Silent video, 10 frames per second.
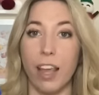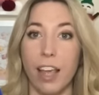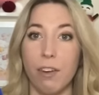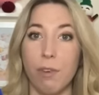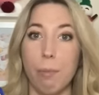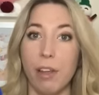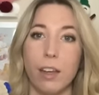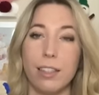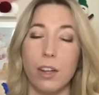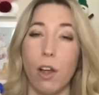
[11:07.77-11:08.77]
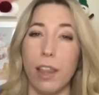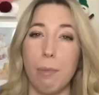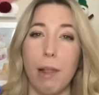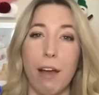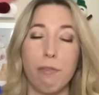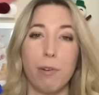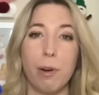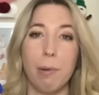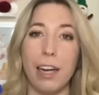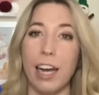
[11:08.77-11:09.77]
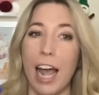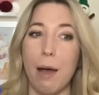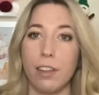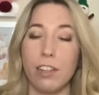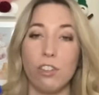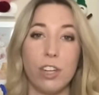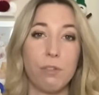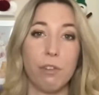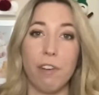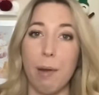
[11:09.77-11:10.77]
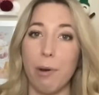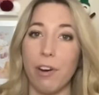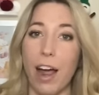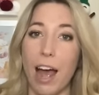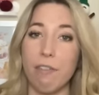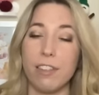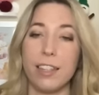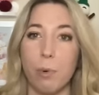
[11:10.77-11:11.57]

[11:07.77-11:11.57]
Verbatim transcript: And Ribblr is an online platform and an app that's just for fiber crafts